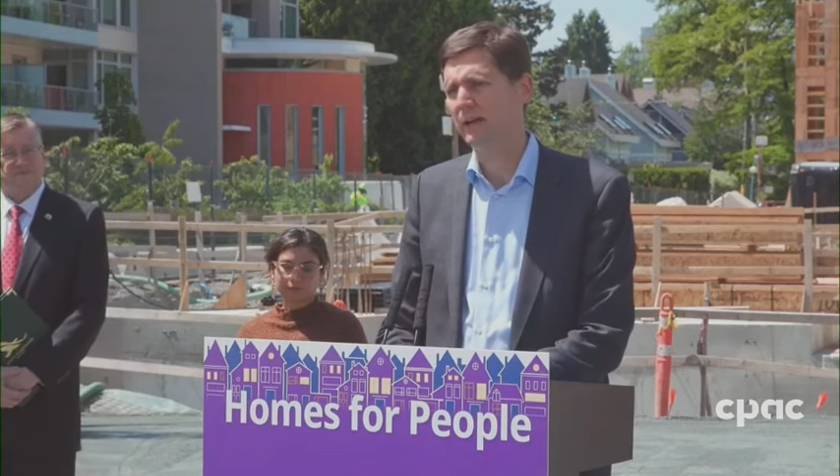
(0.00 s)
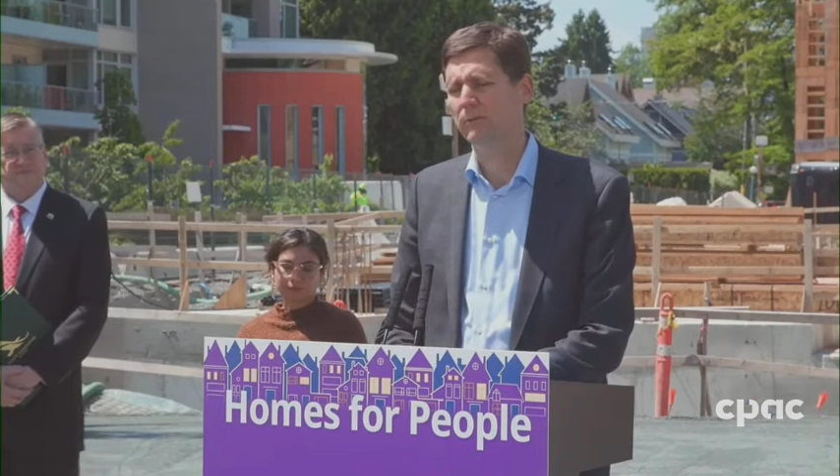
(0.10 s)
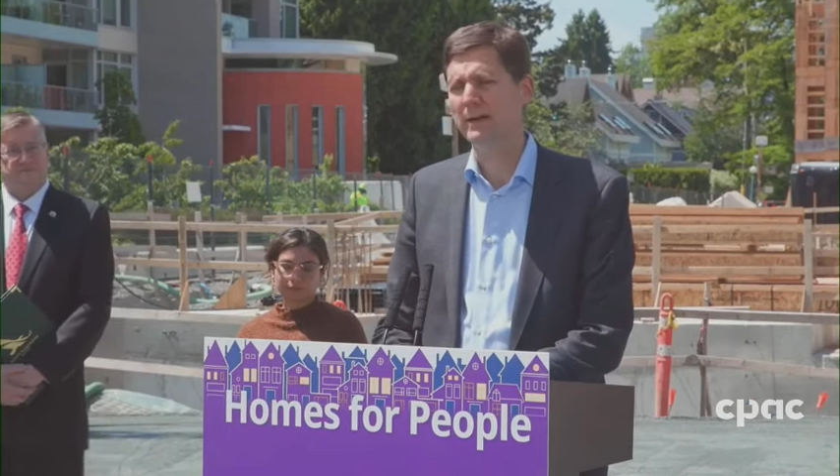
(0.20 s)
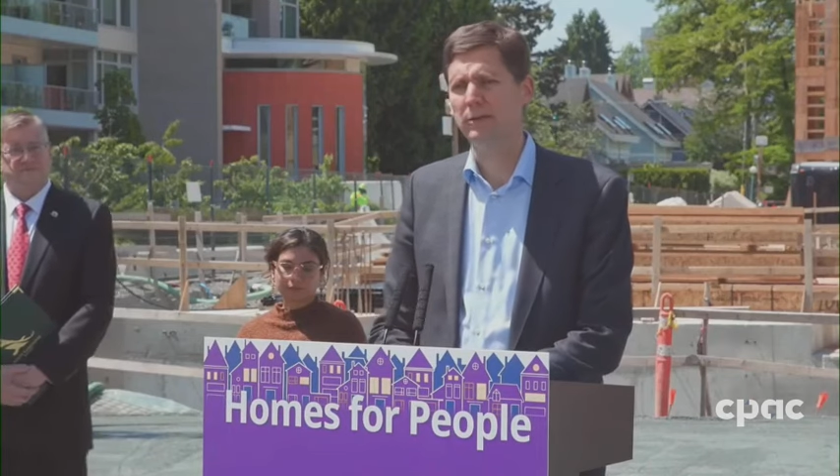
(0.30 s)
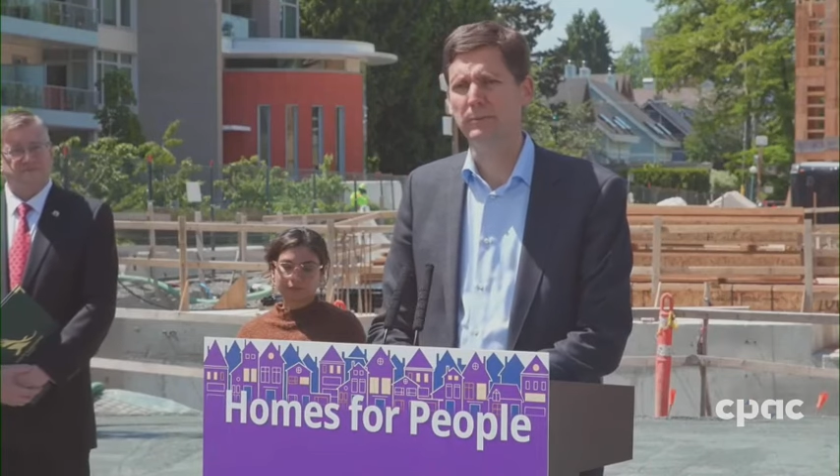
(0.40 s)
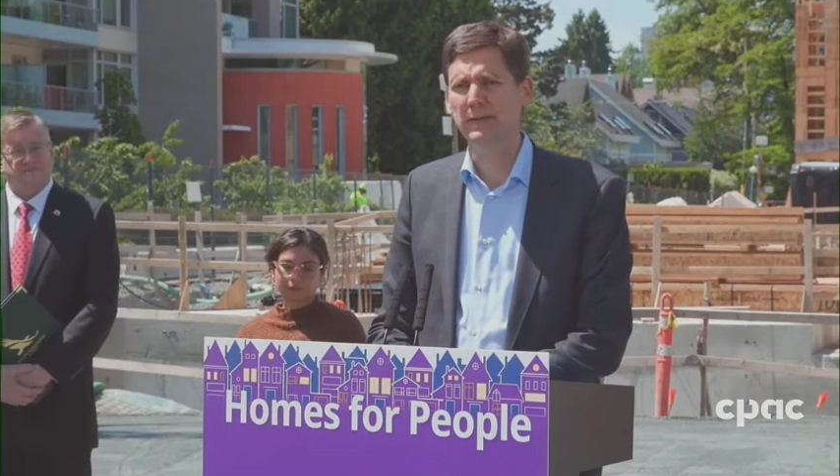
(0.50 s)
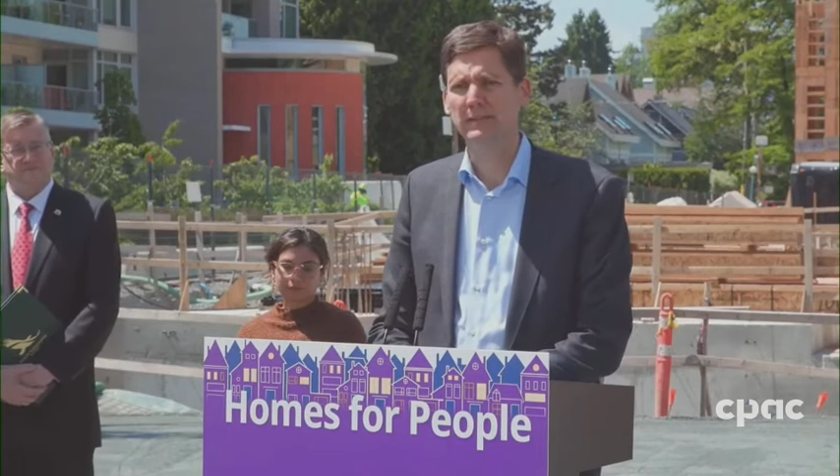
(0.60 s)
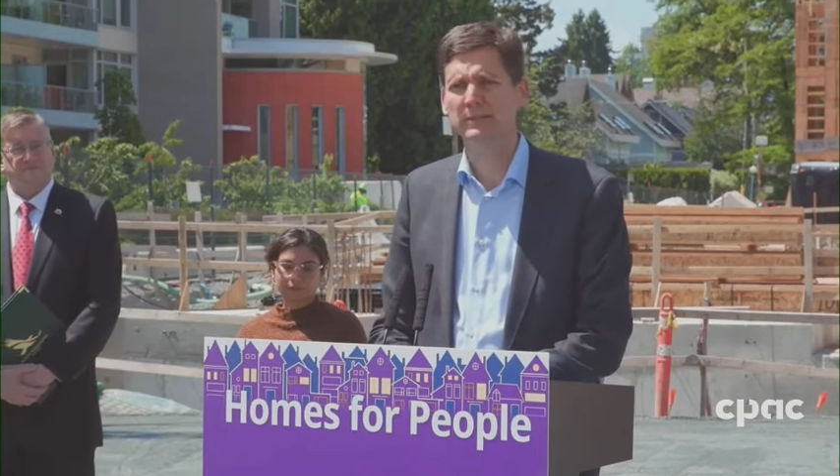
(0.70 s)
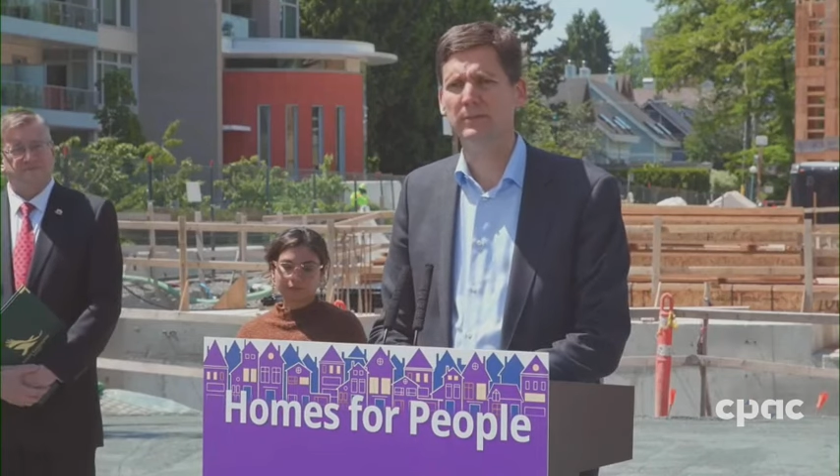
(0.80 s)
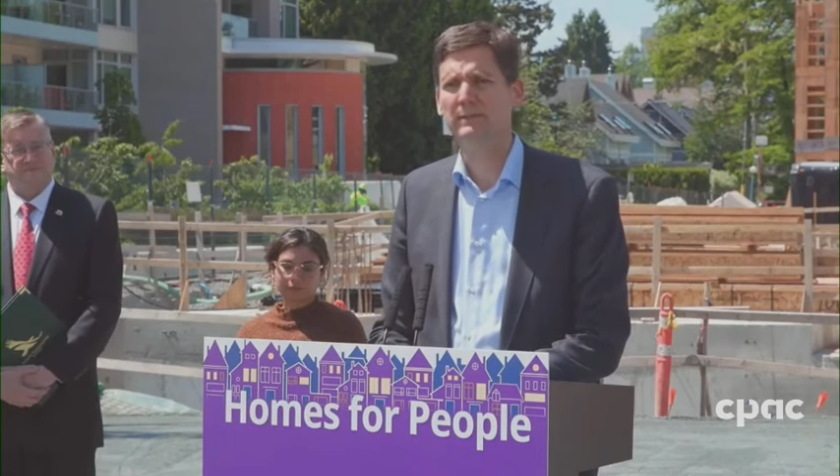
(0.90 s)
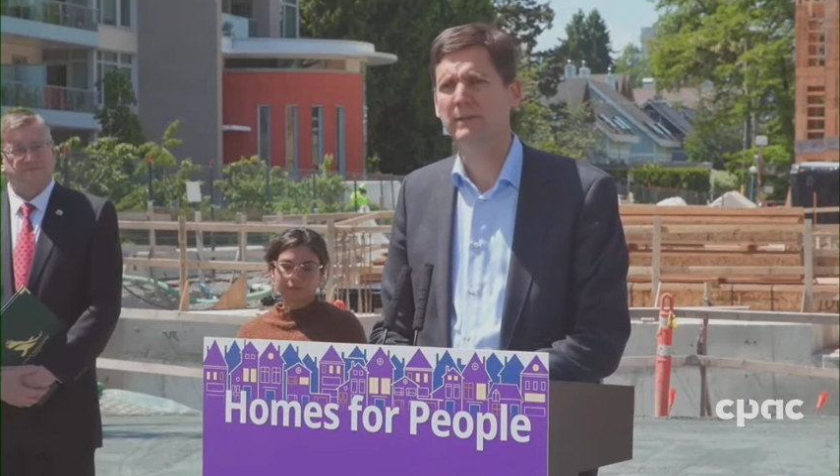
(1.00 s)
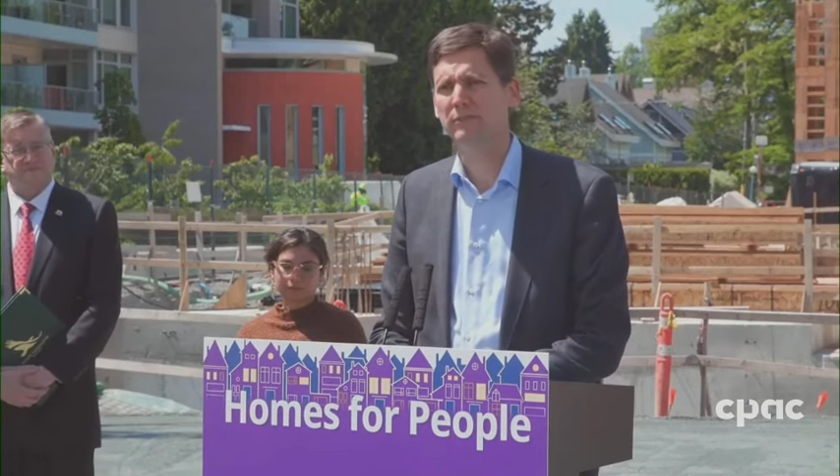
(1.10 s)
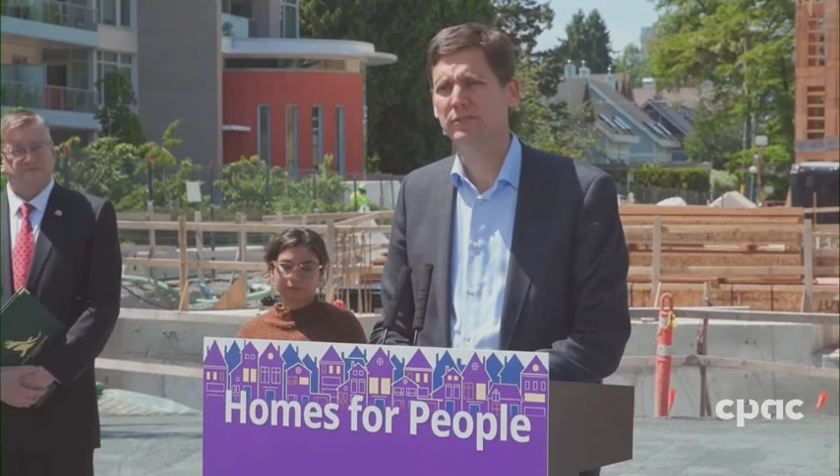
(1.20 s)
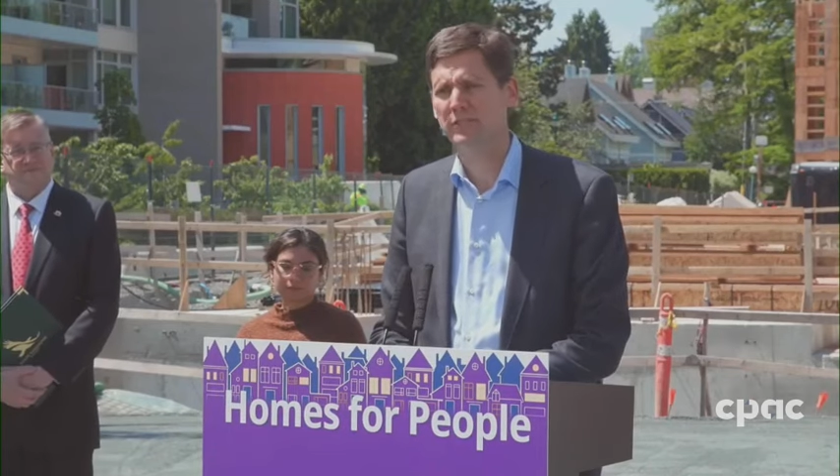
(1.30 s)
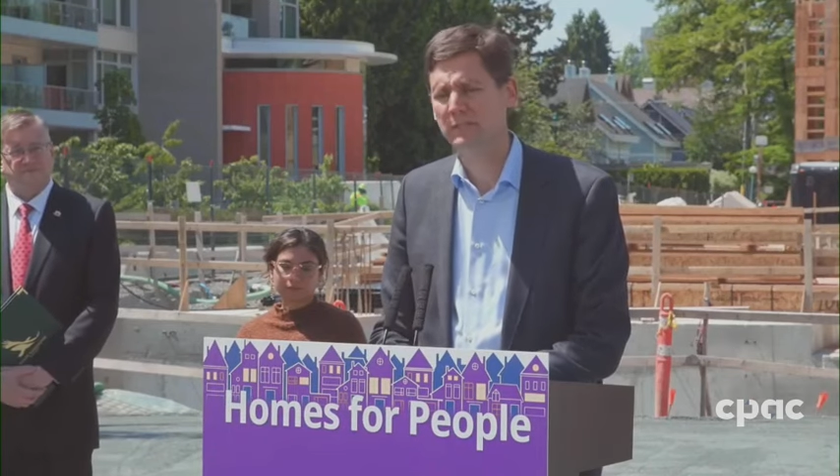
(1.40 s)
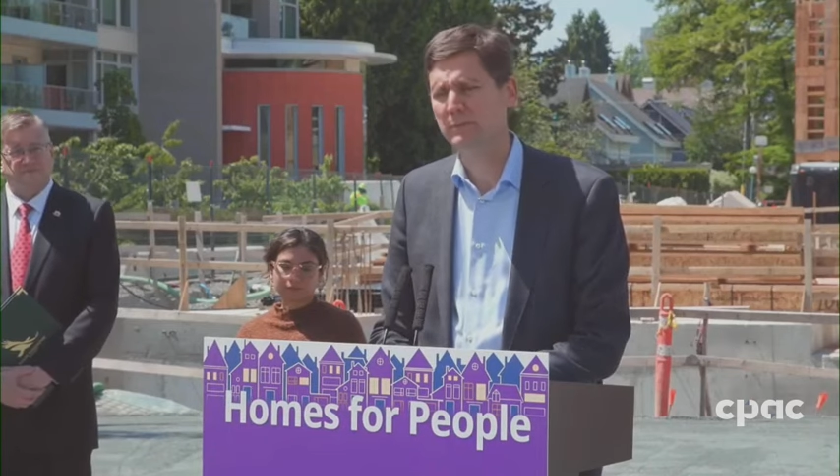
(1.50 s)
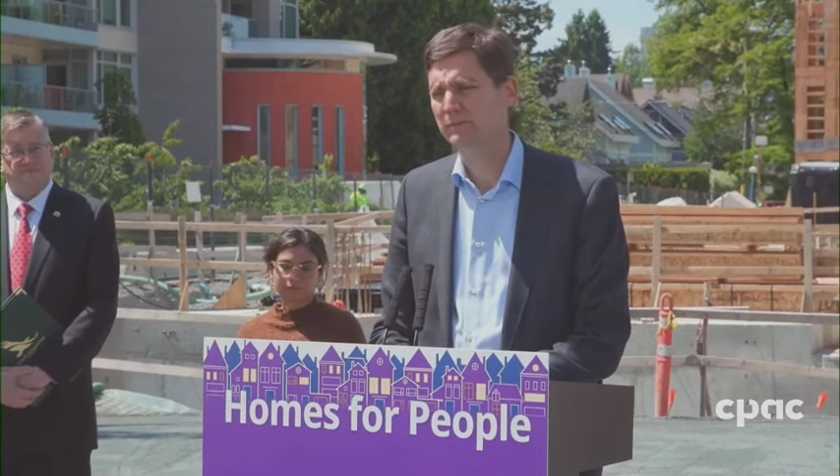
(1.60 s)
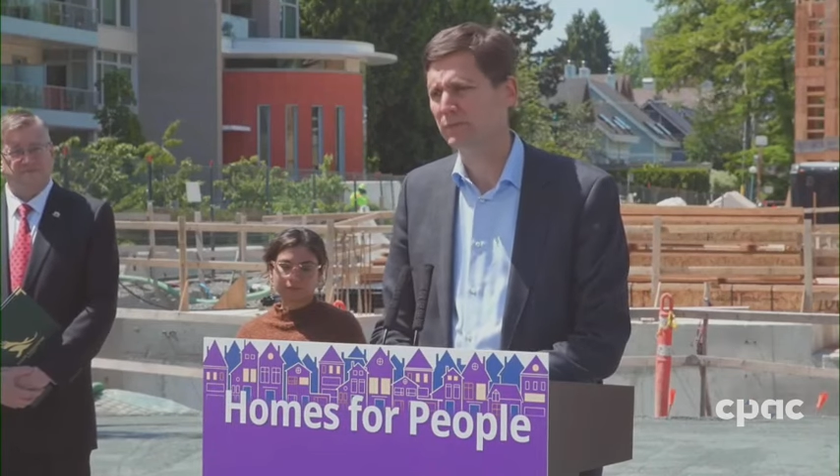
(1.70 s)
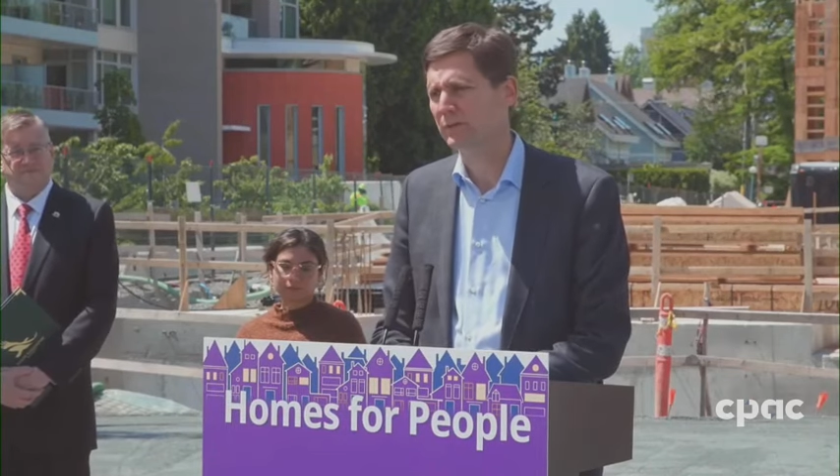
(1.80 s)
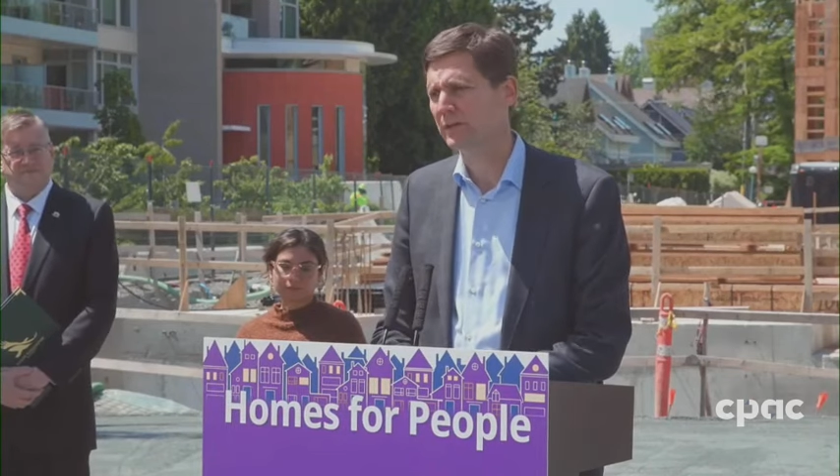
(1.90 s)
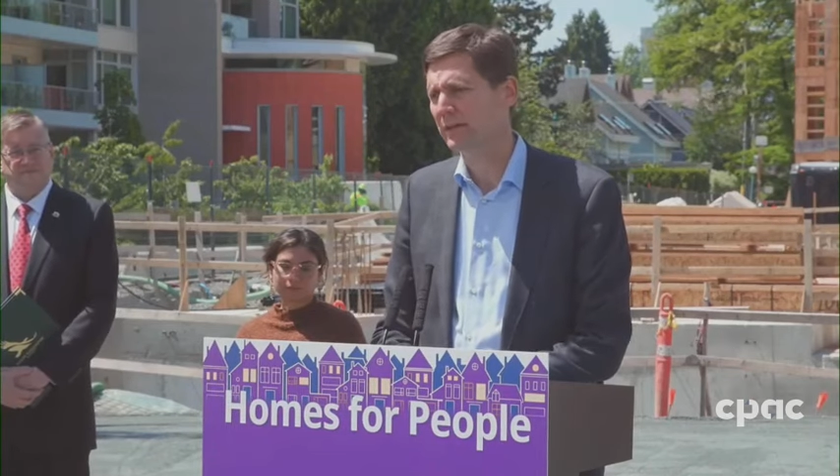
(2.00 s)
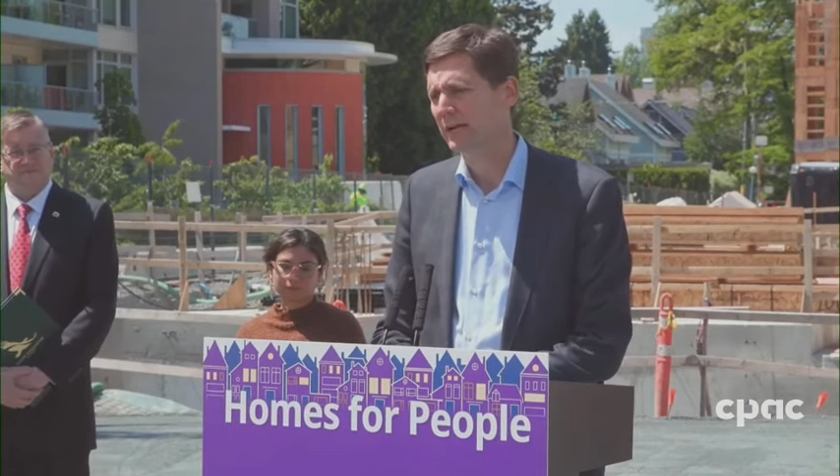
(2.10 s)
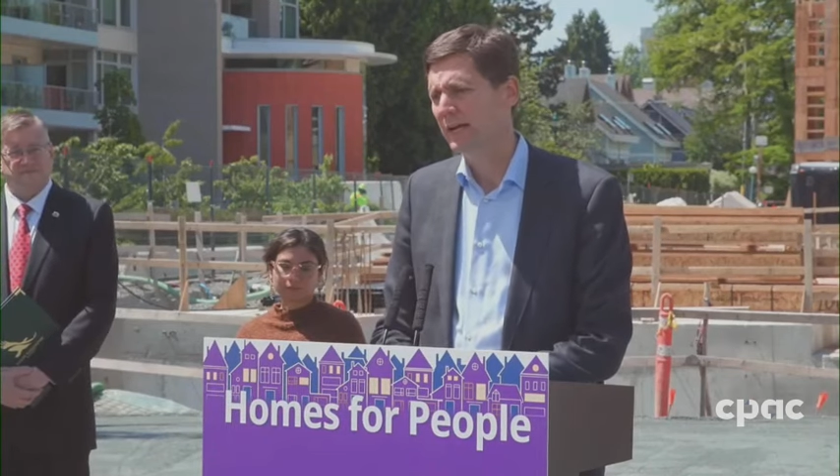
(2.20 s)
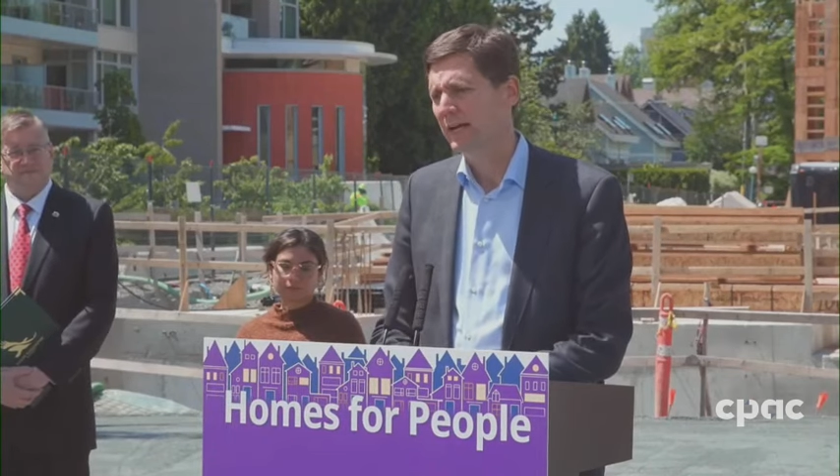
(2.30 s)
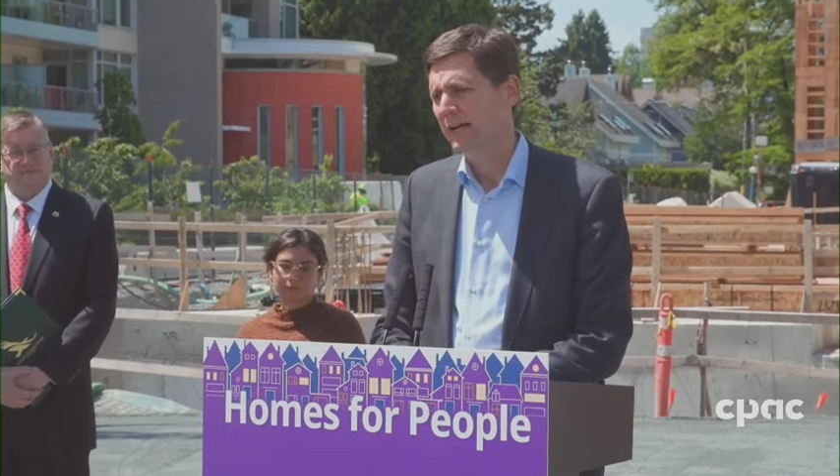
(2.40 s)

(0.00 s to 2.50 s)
at a record pace that we've never seen before,